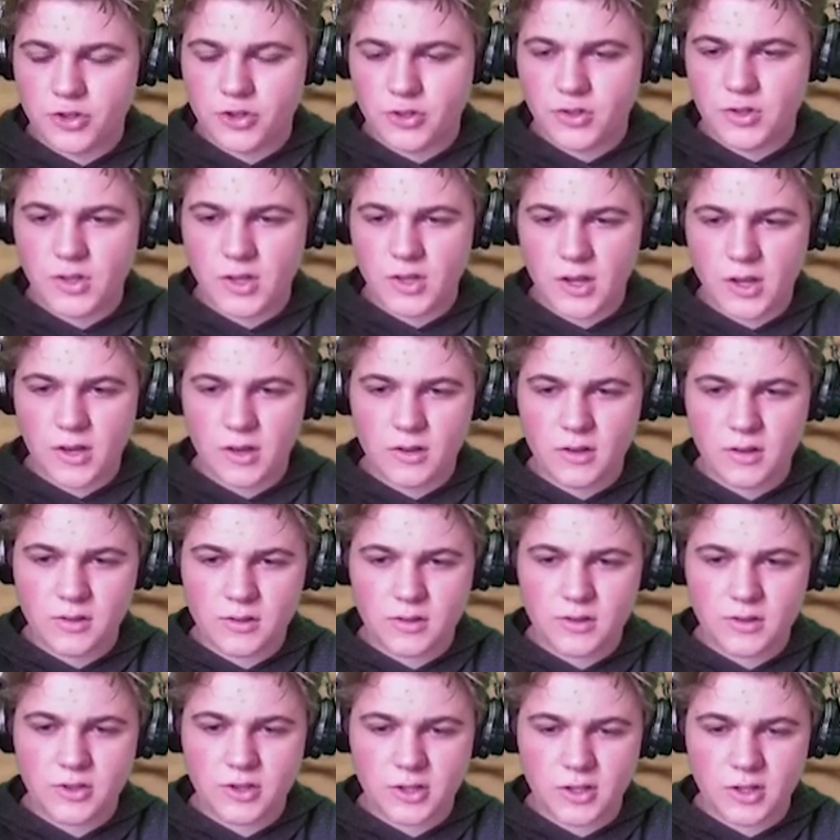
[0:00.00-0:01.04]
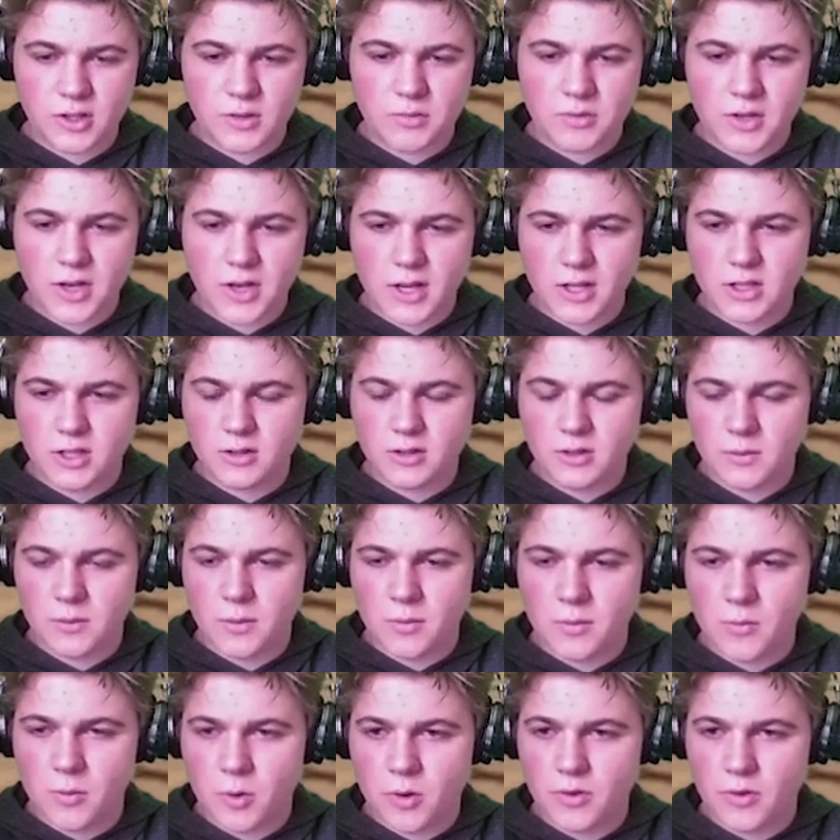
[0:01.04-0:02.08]
Ginseng starting to protect a little
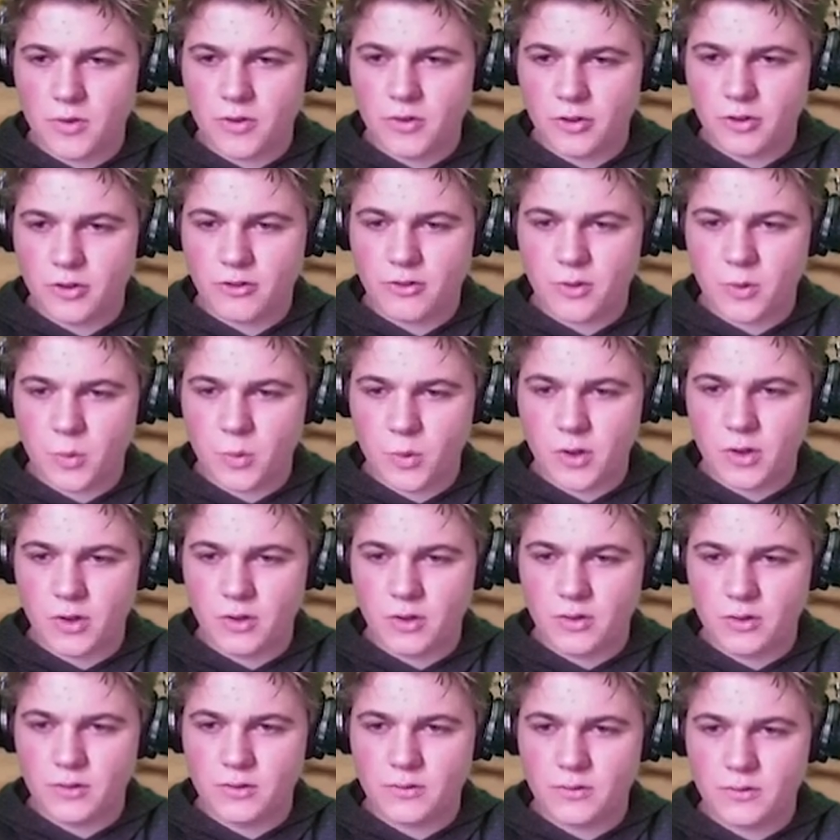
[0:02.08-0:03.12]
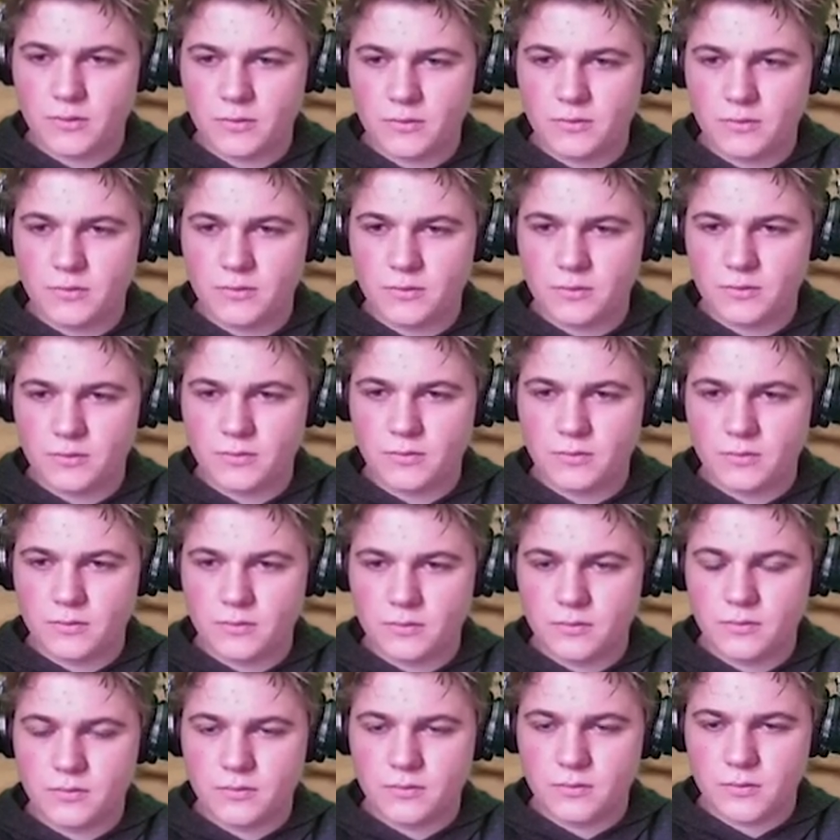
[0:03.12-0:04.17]
bit more than just the wheel.
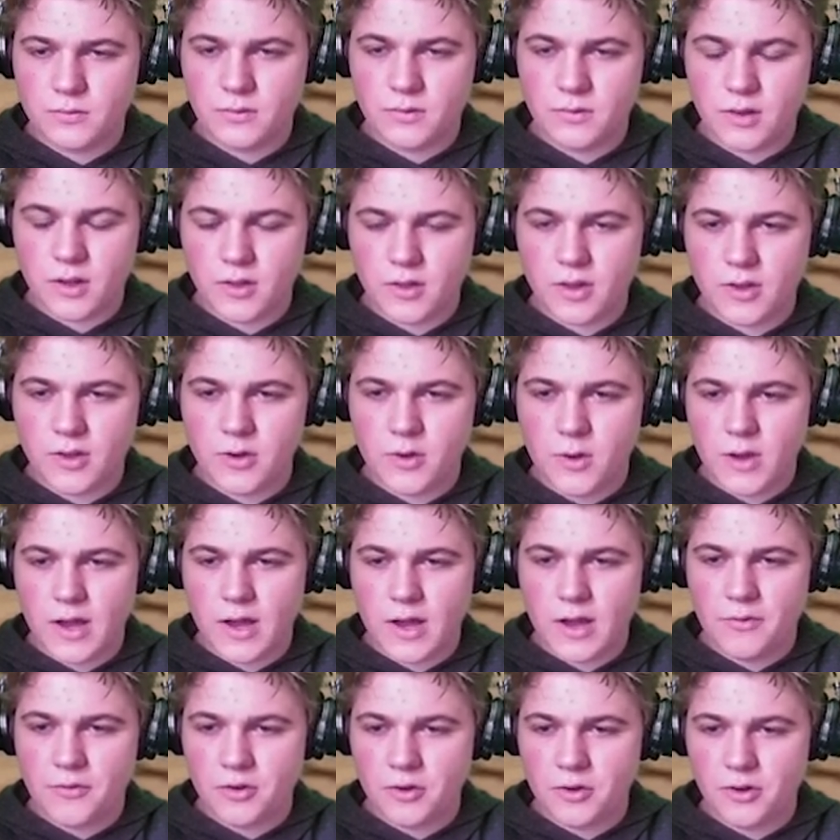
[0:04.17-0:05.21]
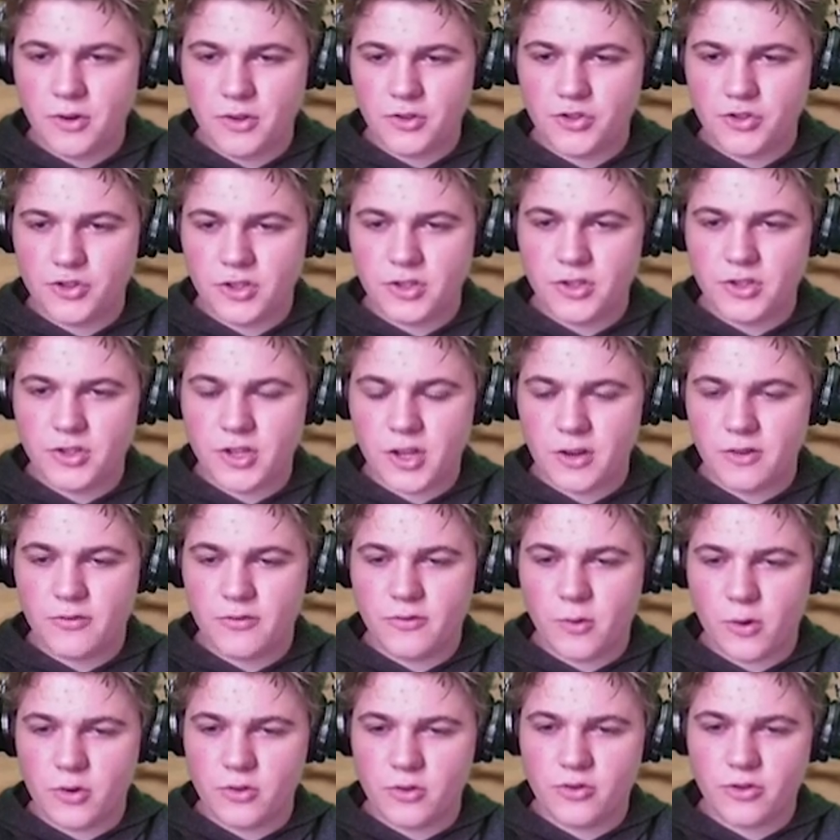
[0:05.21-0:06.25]
And then you have your little ginseng
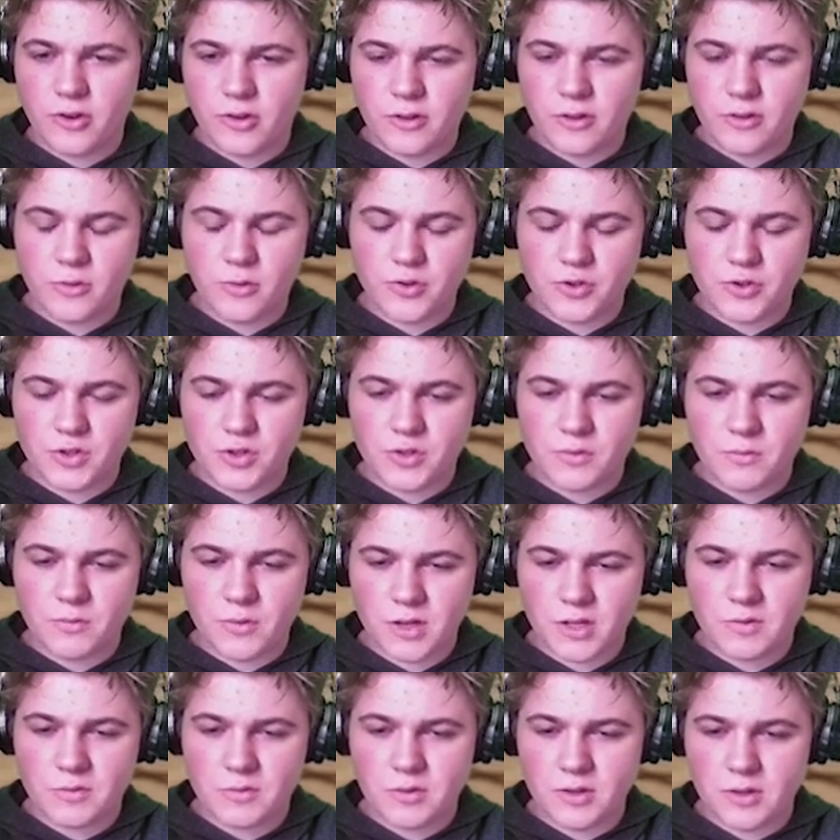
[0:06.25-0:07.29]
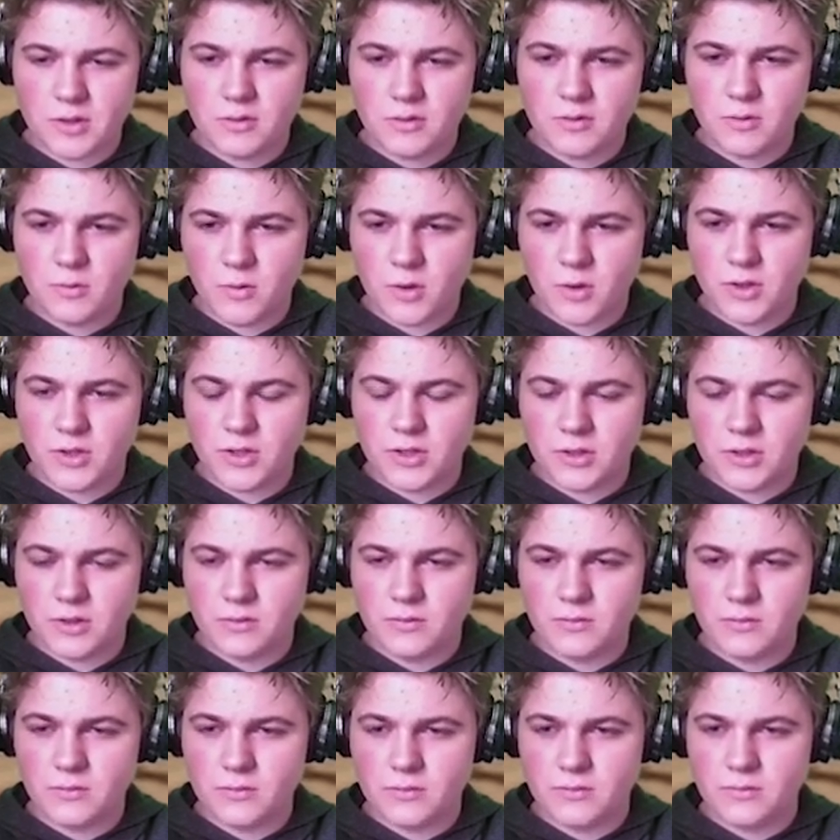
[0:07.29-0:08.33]
fortress, which makes me want to...
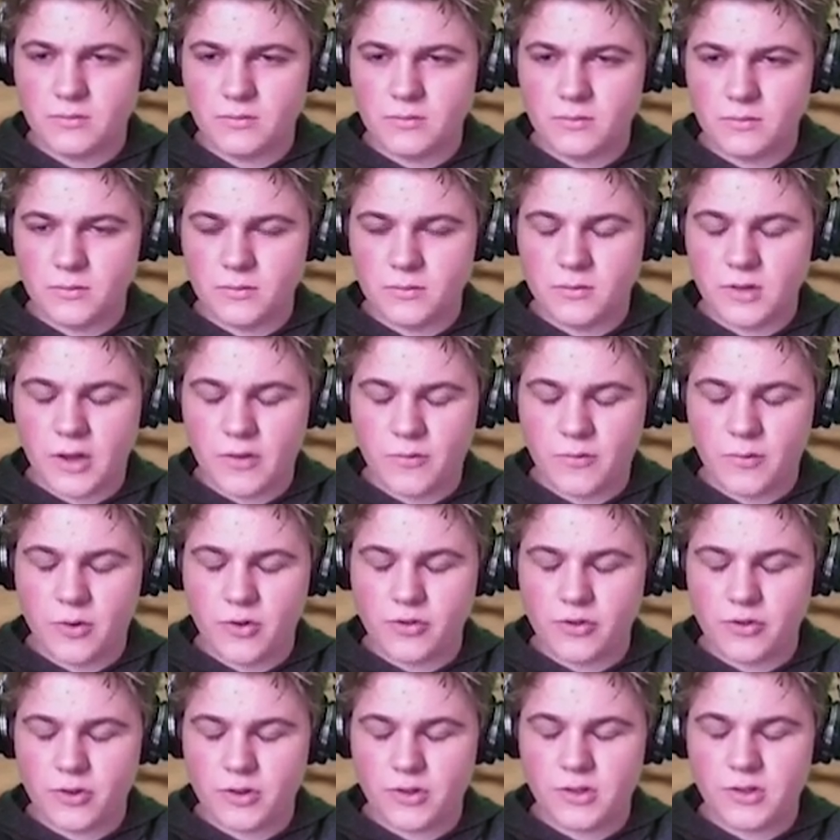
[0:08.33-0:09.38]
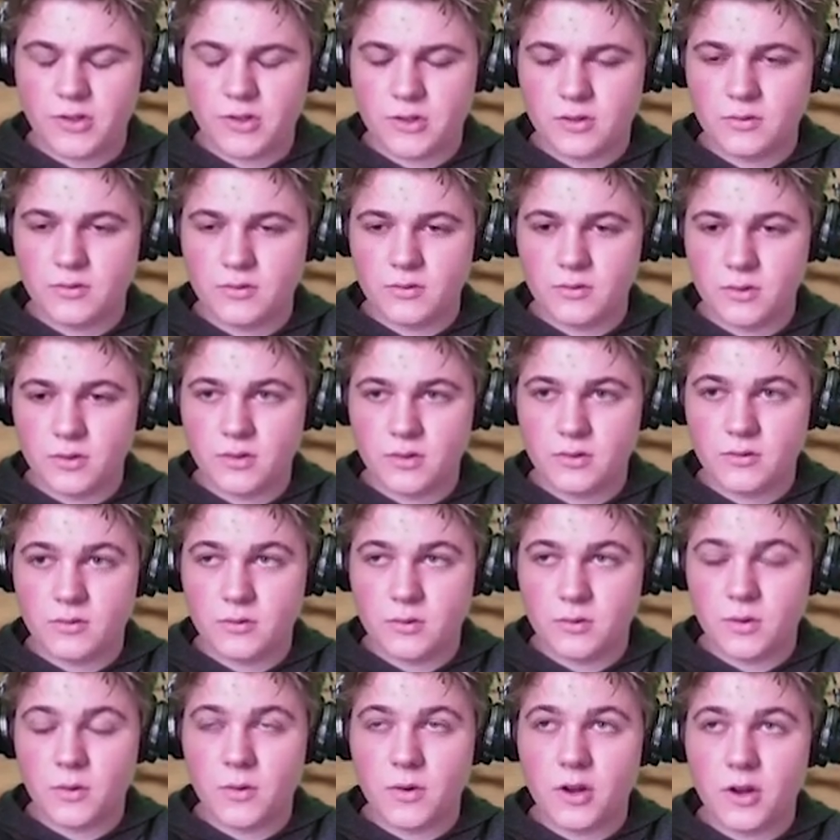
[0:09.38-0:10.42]
Not fortress.
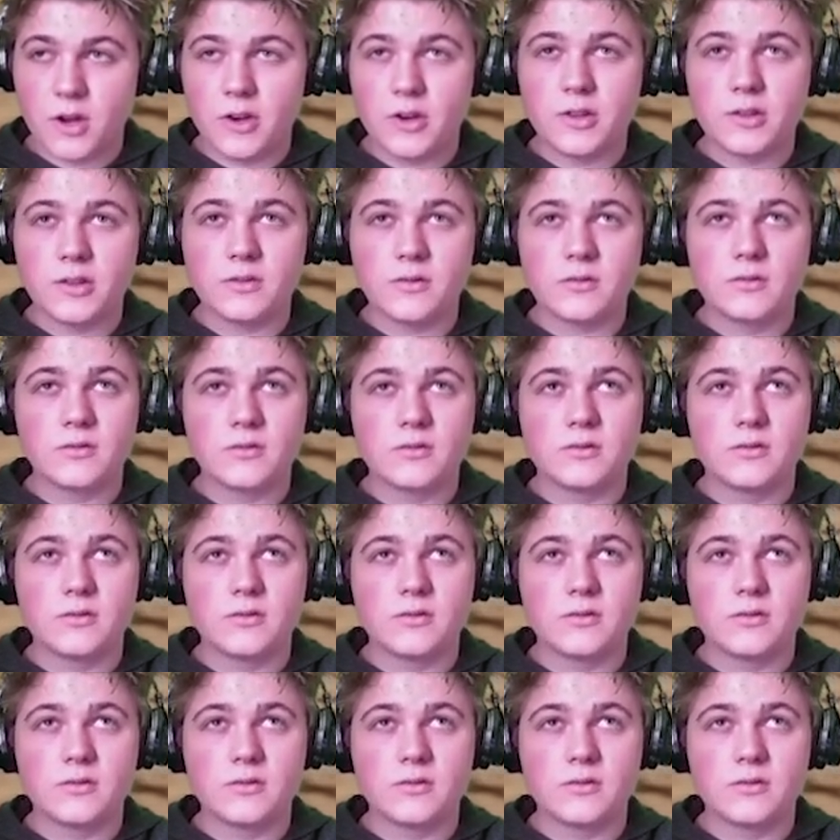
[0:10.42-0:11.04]
What do we call it?